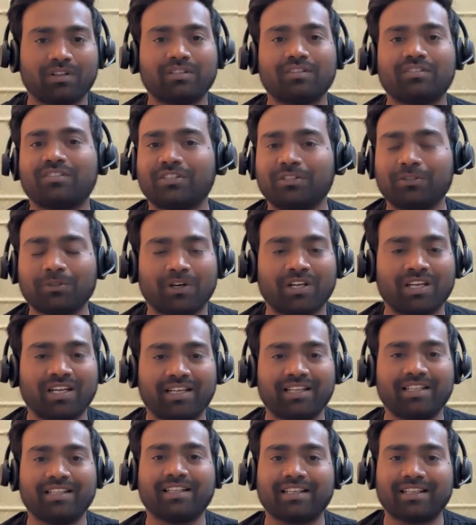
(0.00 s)
See you all
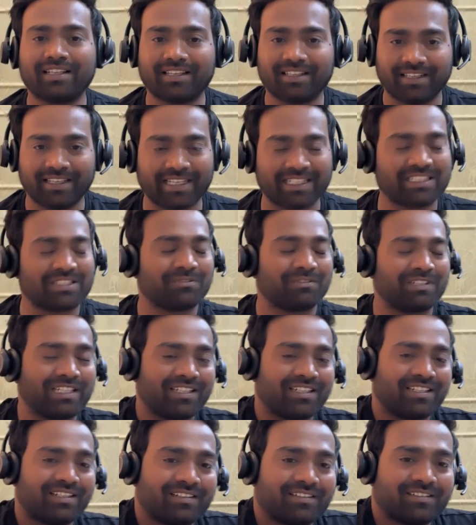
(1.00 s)
in the next one.